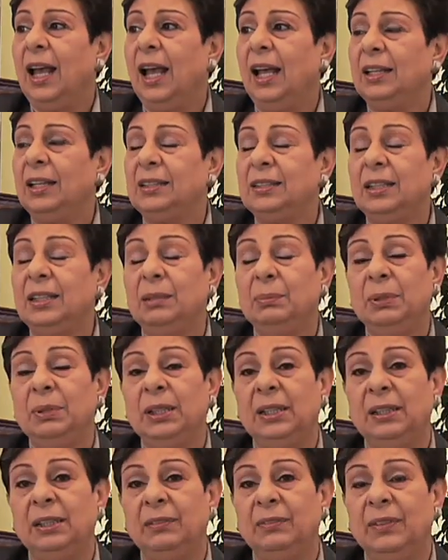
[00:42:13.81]
I still
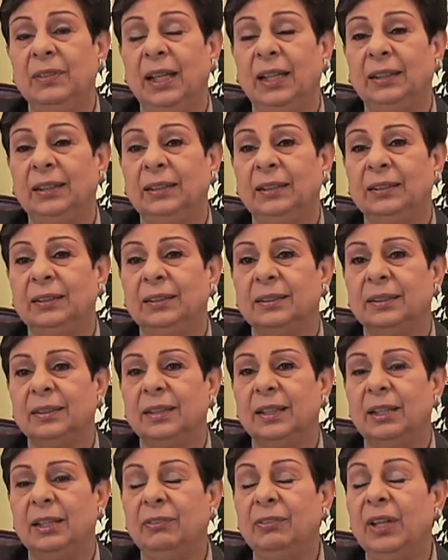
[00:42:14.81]
believe that
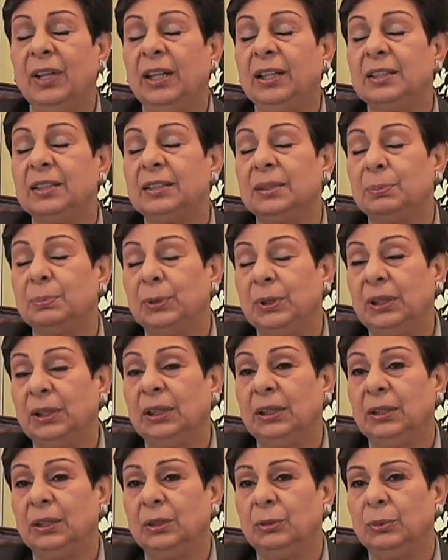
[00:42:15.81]
if there is a
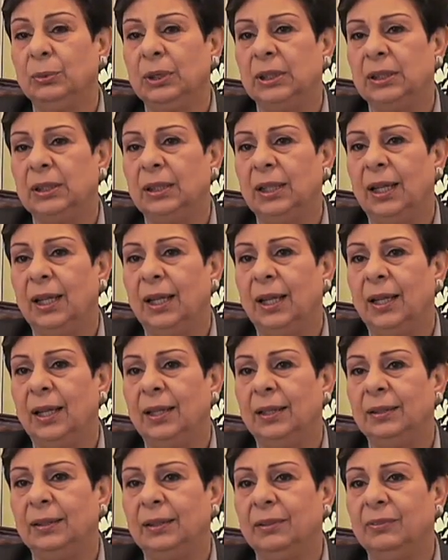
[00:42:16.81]
political will
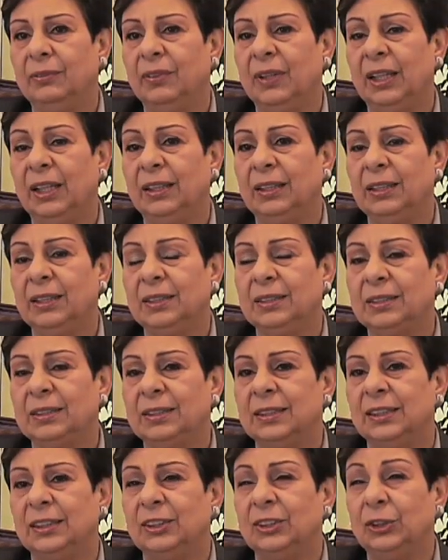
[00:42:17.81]
and if there is
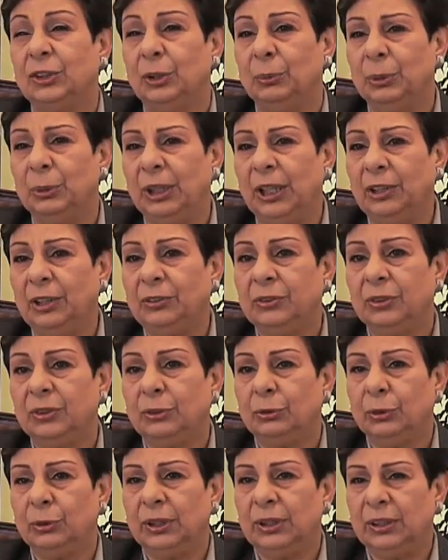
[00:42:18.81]
the determination
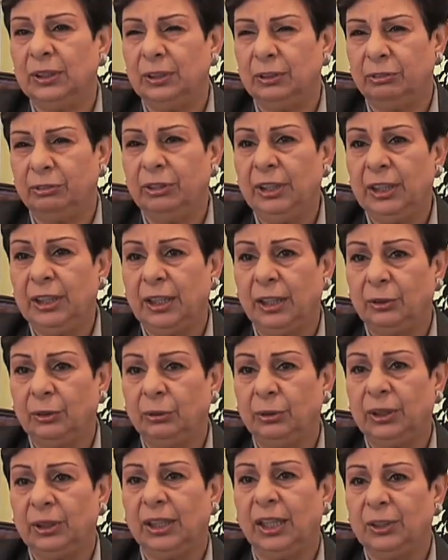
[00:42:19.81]
to intervene and
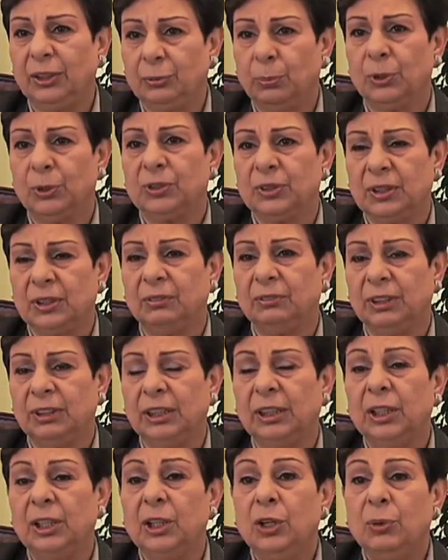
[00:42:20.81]
to engage
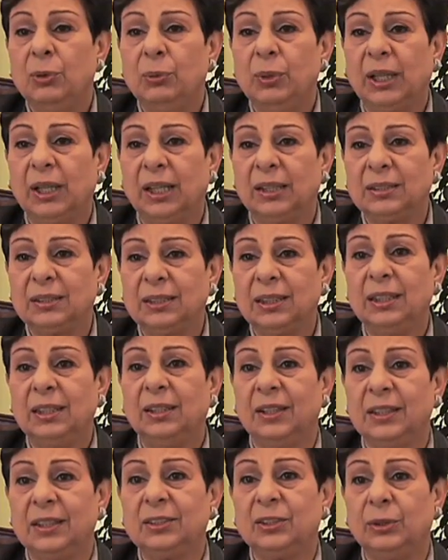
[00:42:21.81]
positively, we can still
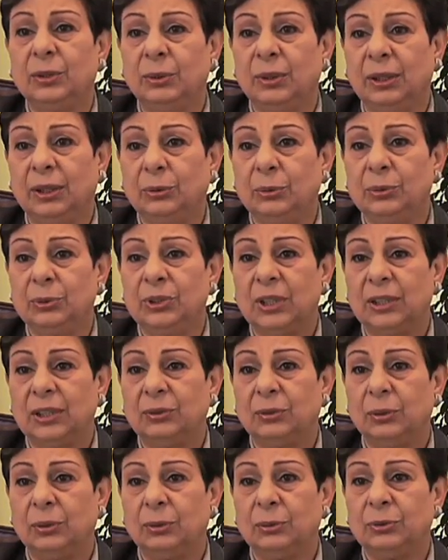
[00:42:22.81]
rescue the two-state
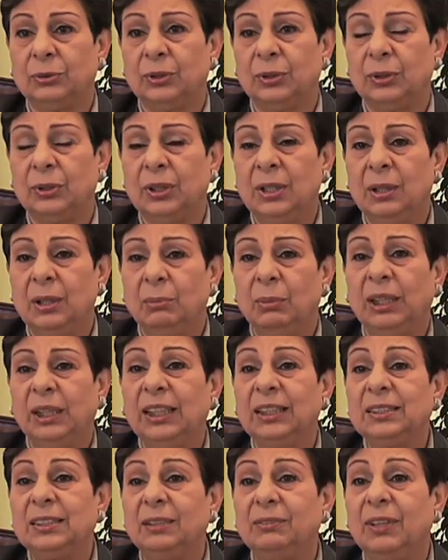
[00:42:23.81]
solution. But
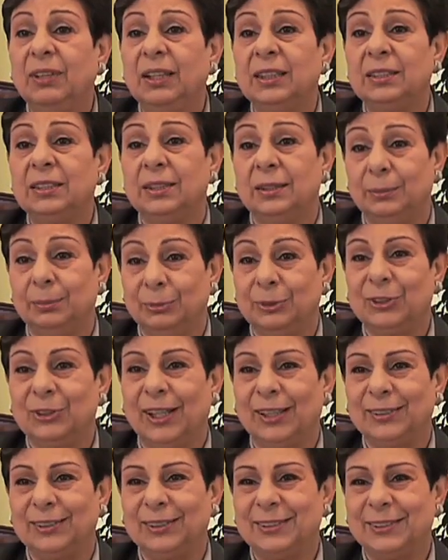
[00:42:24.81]
it's a very slim
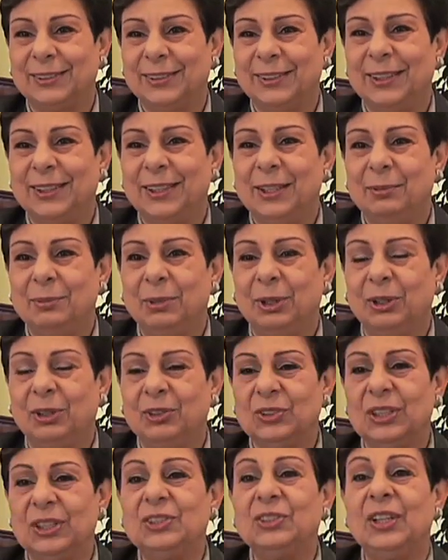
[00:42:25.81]
chance,
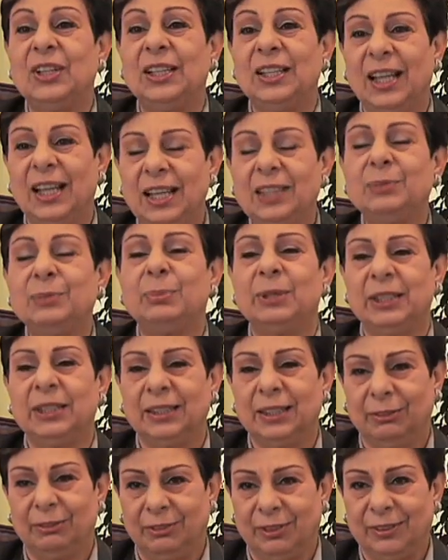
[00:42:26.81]
because Israel has
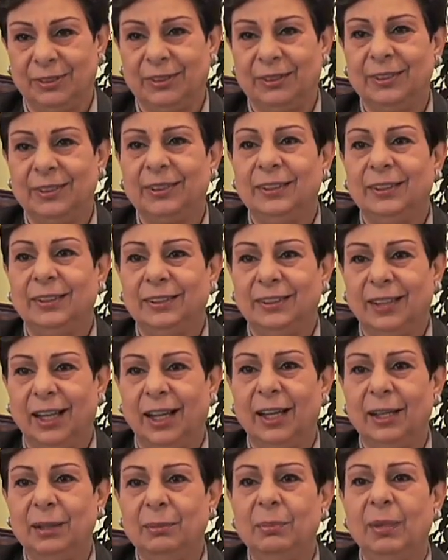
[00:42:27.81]
been given
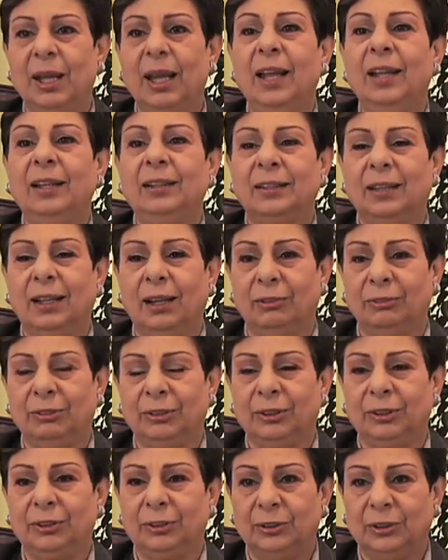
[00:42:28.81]
time and
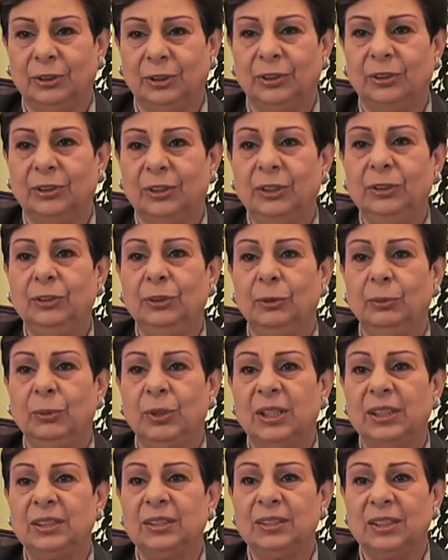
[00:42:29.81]
cover to continue
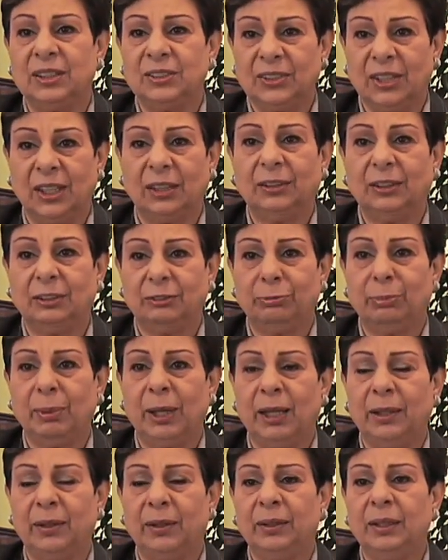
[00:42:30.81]
with its destructive
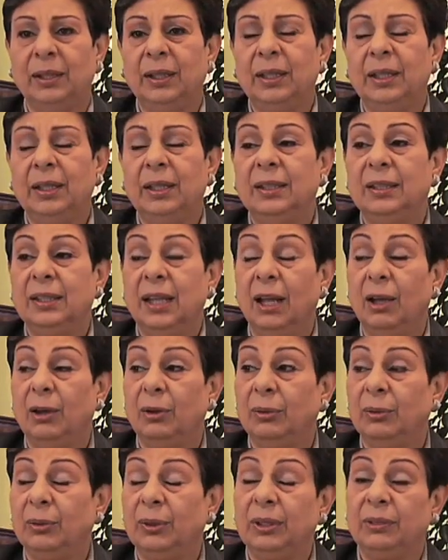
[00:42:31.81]
path.
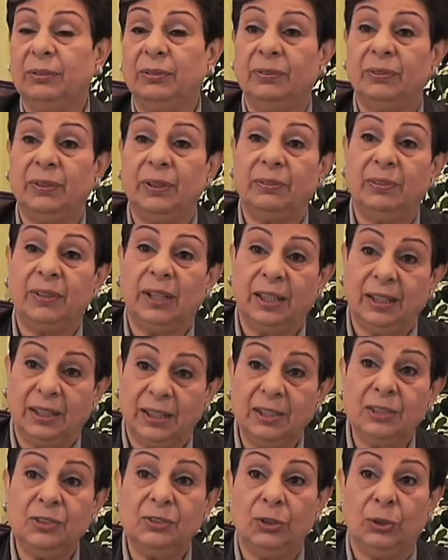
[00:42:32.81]
Now, if there
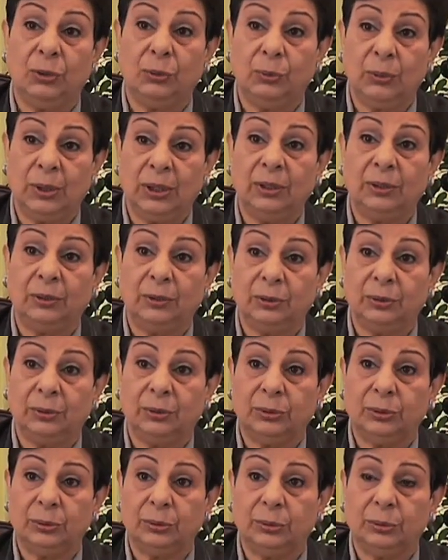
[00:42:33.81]
is no will
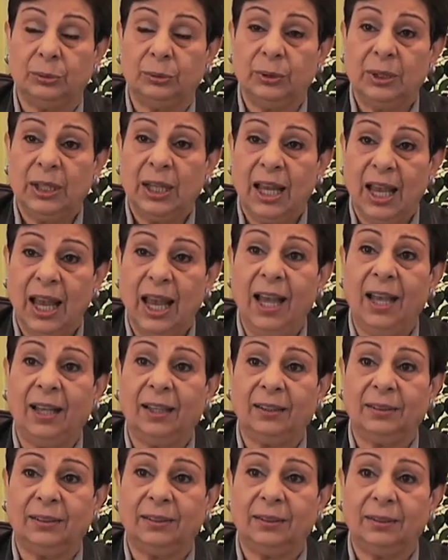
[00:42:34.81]
to
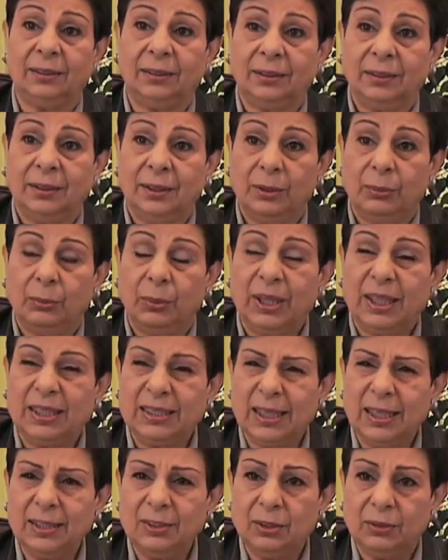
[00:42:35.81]
act with a
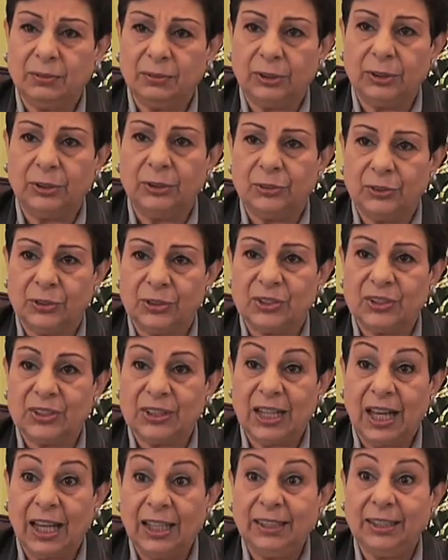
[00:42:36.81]
sense of
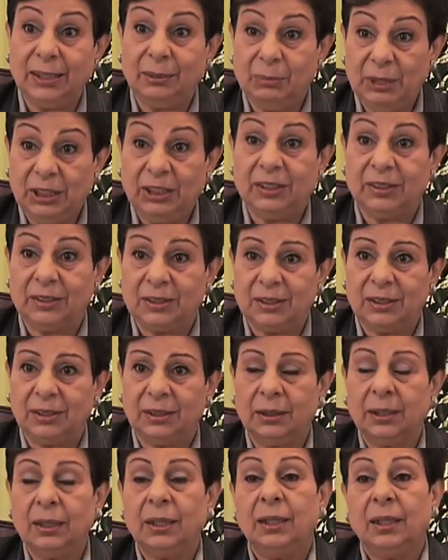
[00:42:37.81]
urgency and
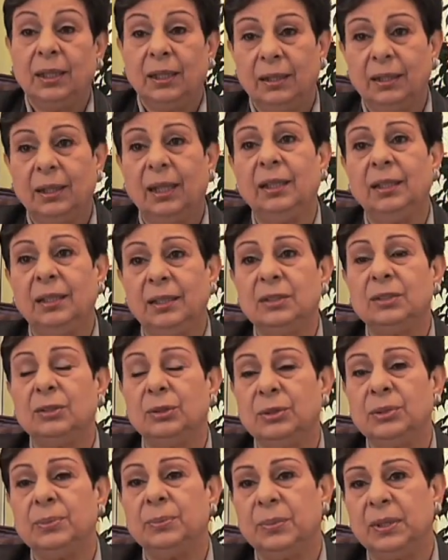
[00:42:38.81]
immediacy, then it
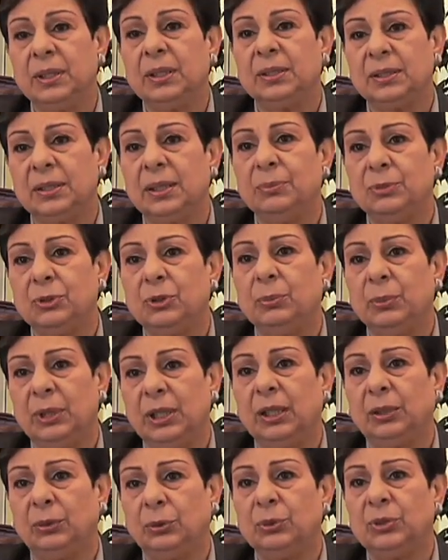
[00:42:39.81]
seems to me
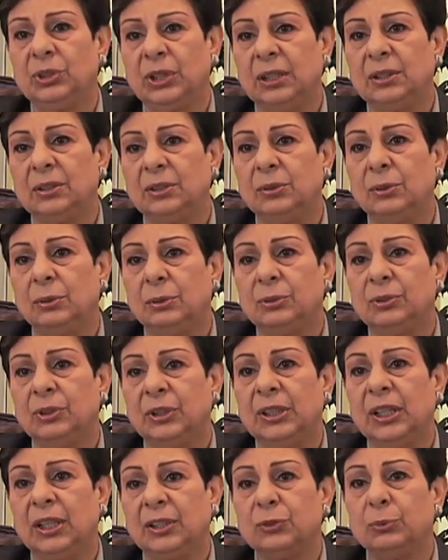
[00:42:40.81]
the two-state
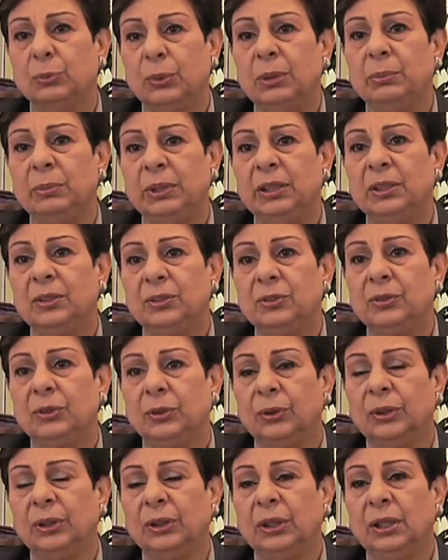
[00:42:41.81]
solution, yes, will be
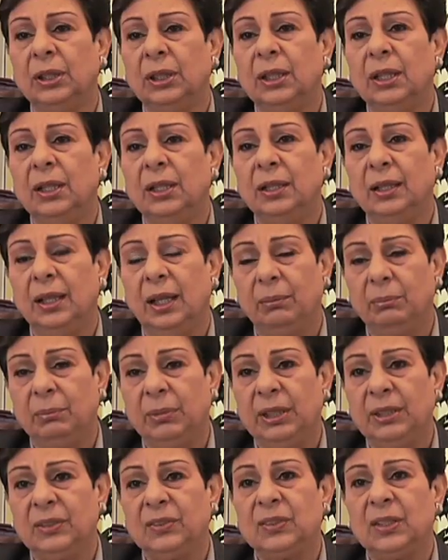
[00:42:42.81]
destroyed. That
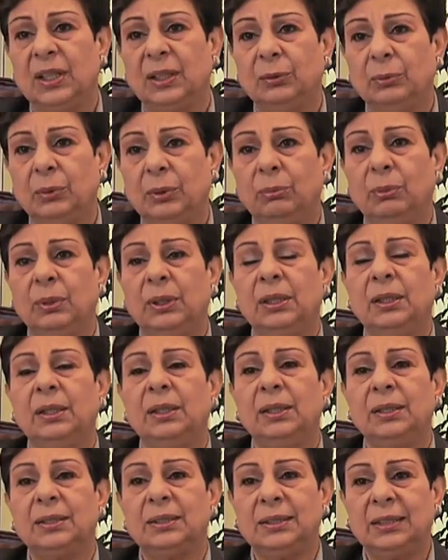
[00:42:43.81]
means that we will
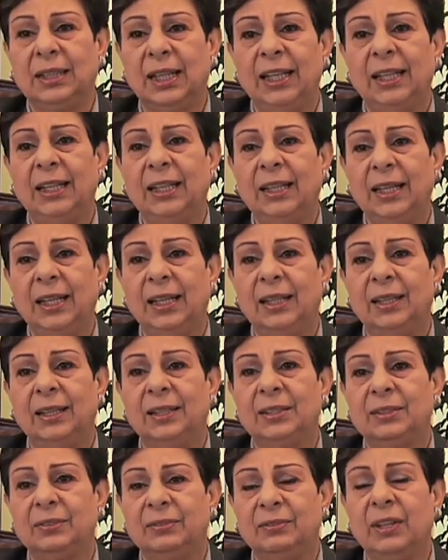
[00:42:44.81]
stay in
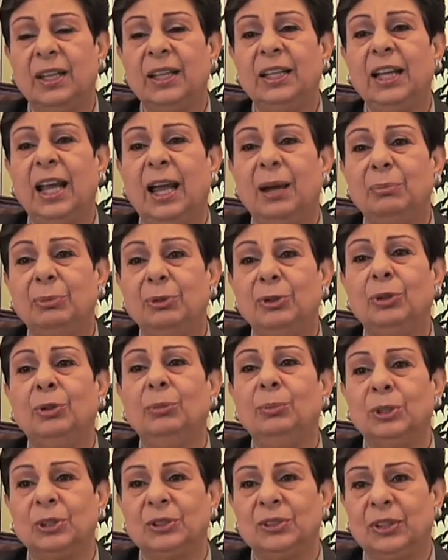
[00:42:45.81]
this very
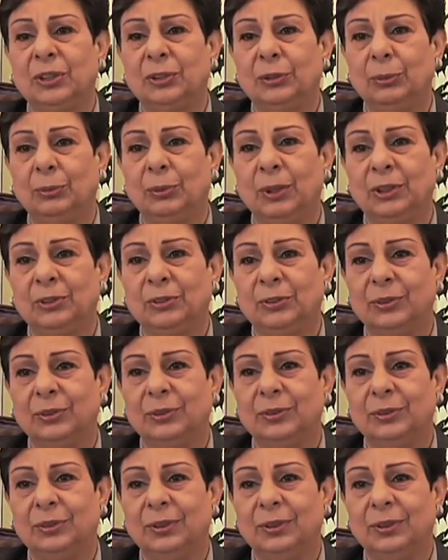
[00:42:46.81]
abnormal situation